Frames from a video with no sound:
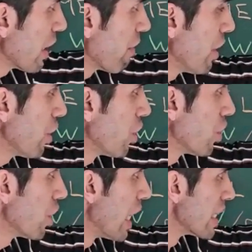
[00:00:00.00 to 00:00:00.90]

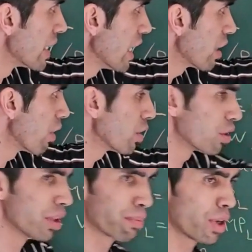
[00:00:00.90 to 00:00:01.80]
revenue is equal
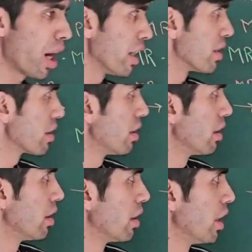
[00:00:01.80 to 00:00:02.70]
to the price.
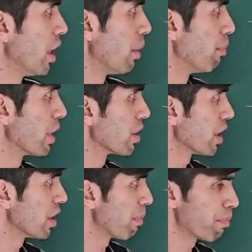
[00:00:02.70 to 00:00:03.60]
Because
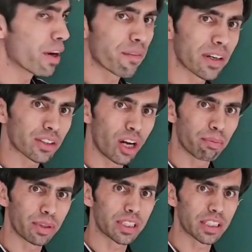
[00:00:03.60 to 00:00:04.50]
in the perfect
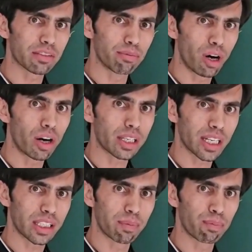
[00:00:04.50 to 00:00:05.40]
competitive
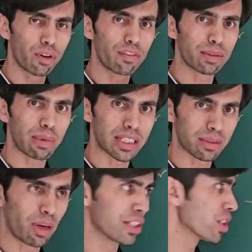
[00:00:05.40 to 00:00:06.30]
market, the profit
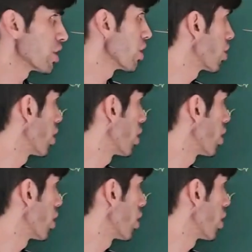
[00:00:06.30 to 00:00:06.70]
maximization